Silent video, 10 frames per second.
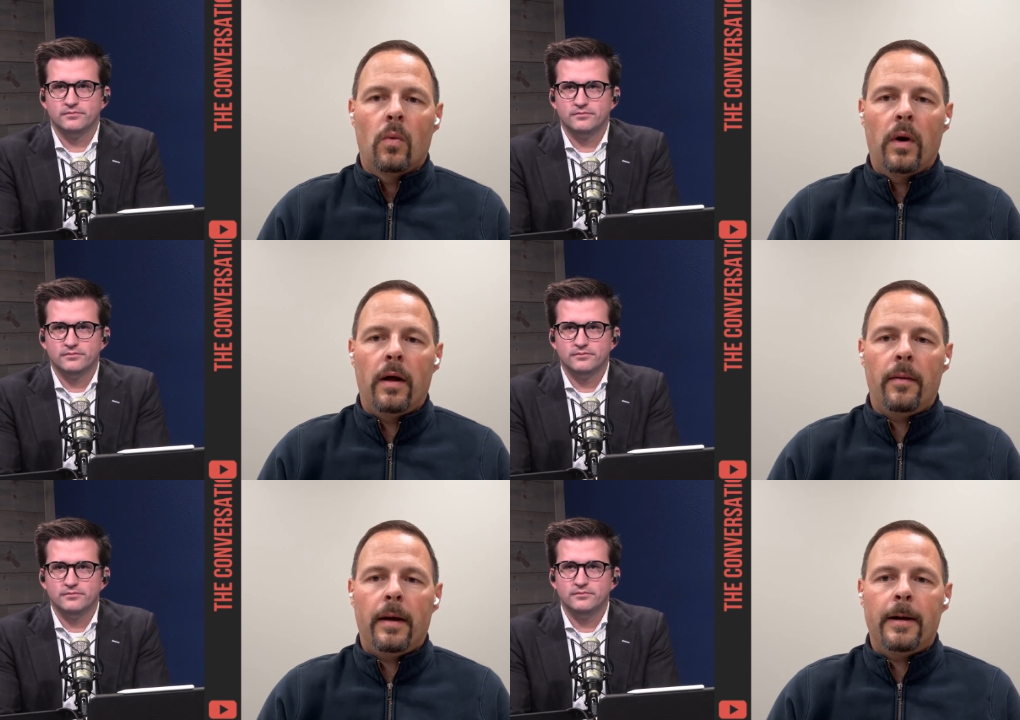
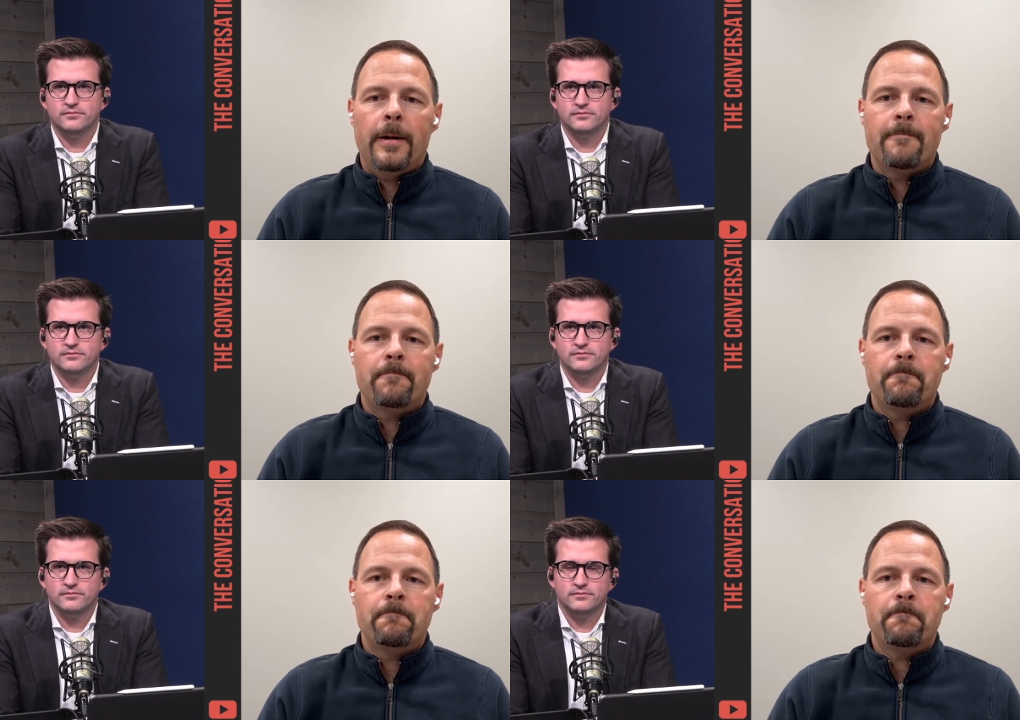Speaker 1: Well, um,
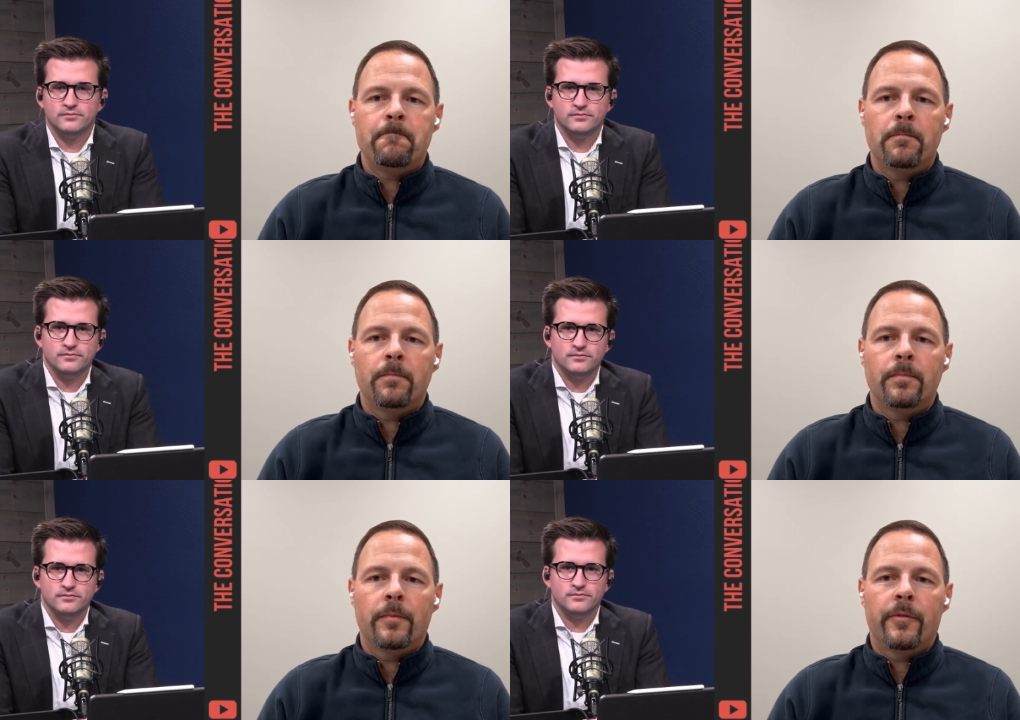
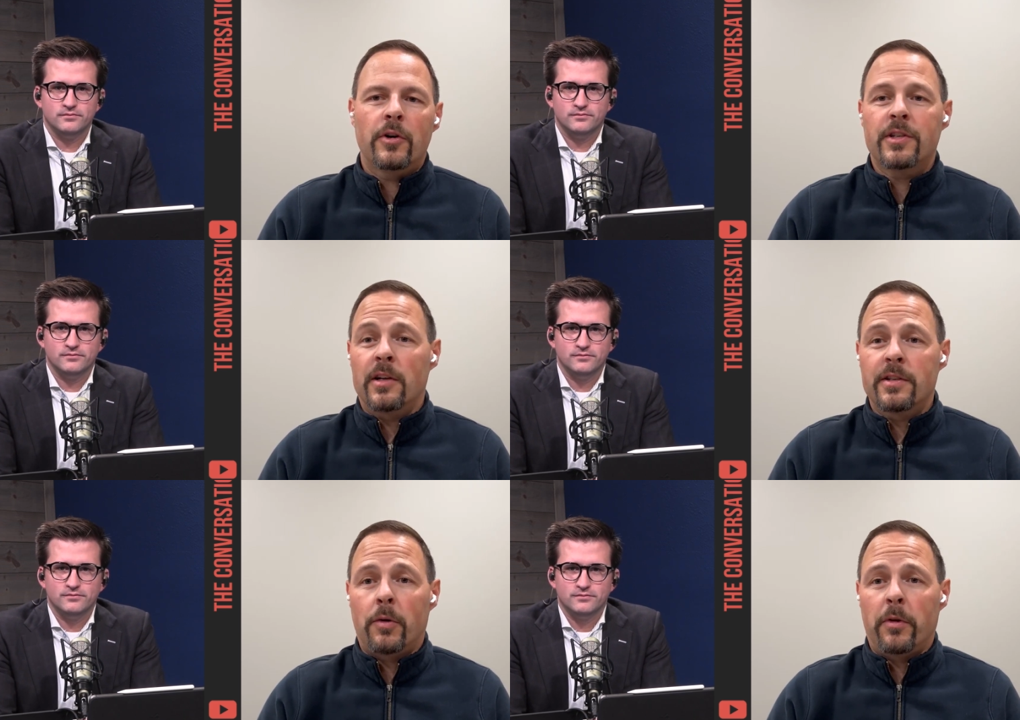first I'll
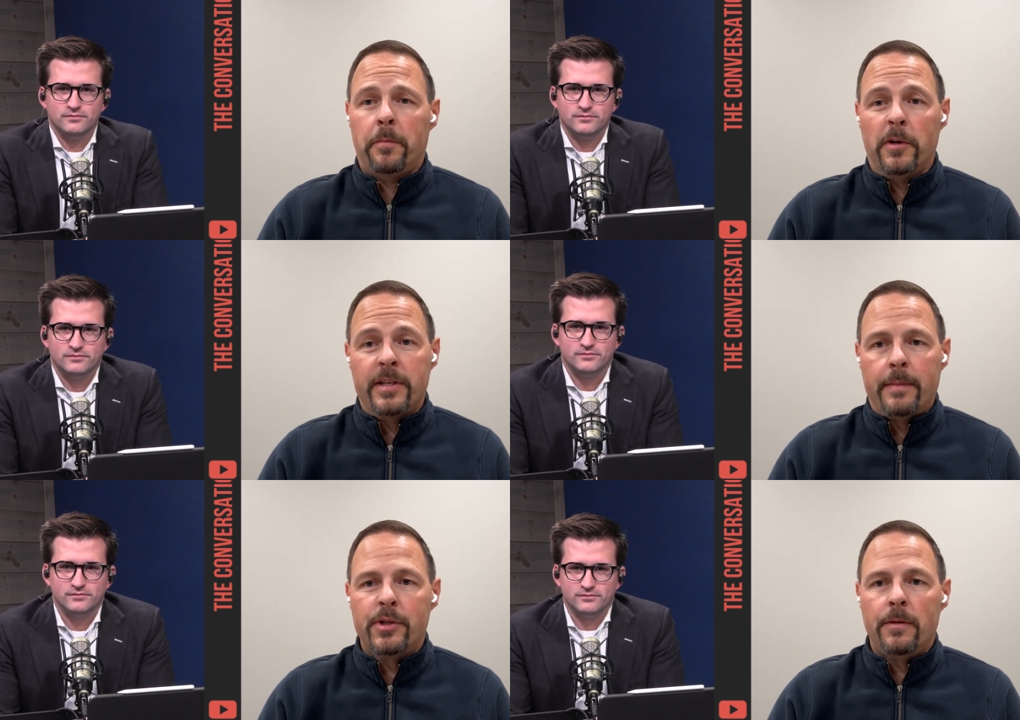start with
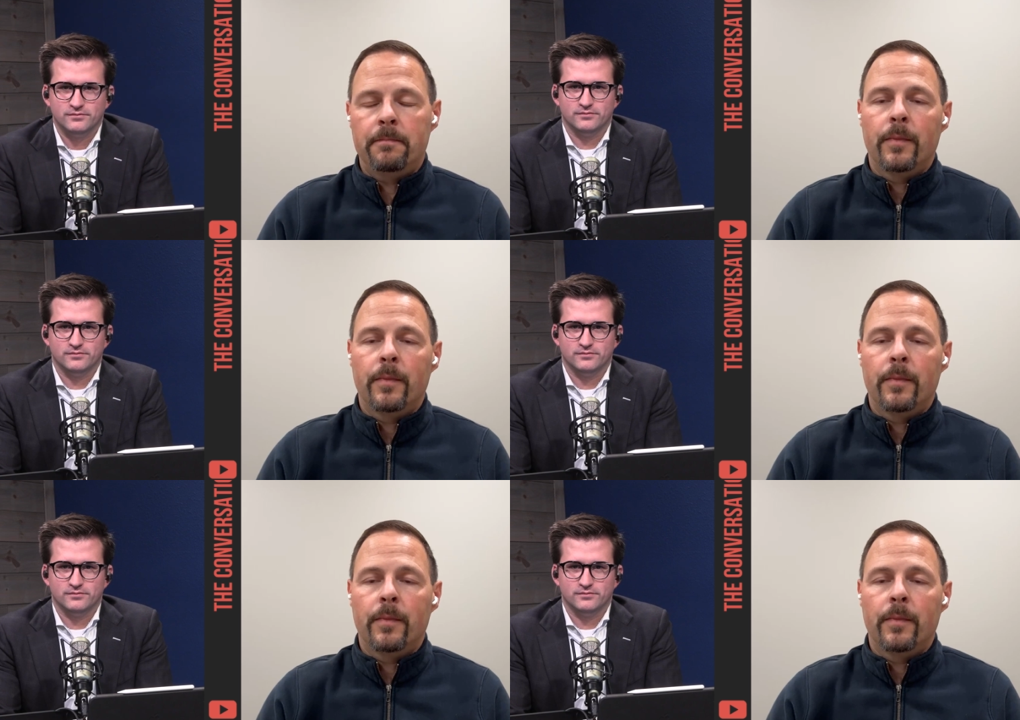perception